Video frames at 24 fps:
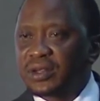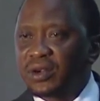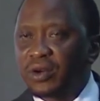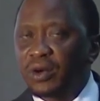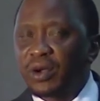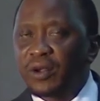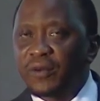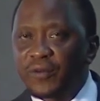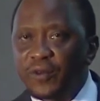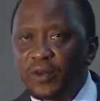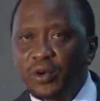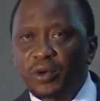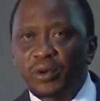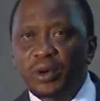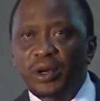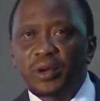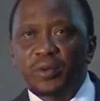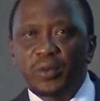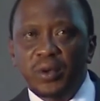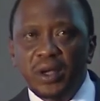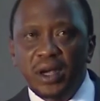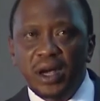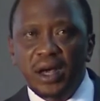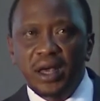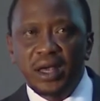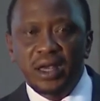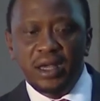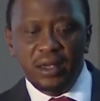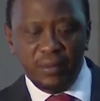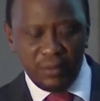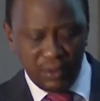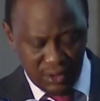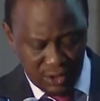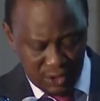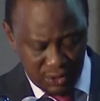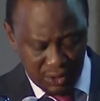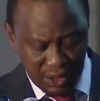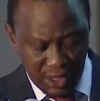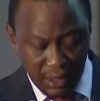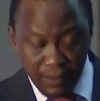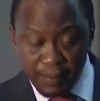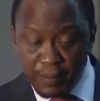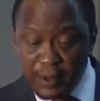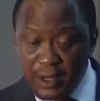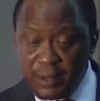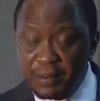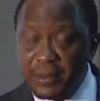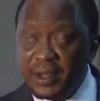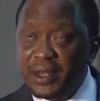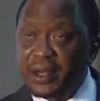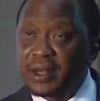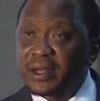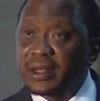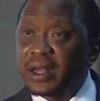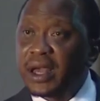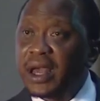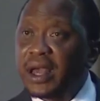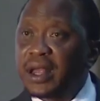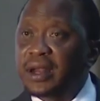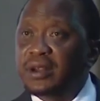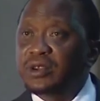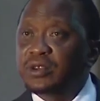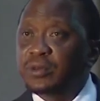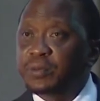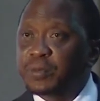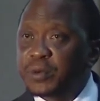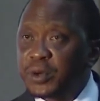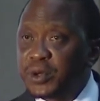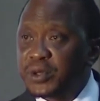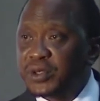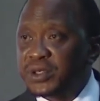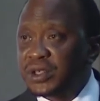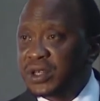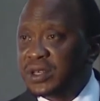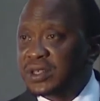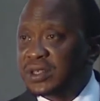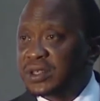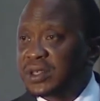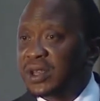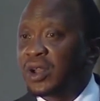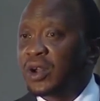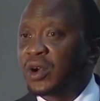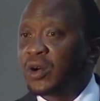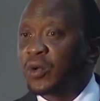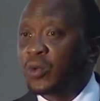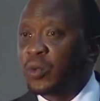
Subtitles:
going forward we are able to implement and to process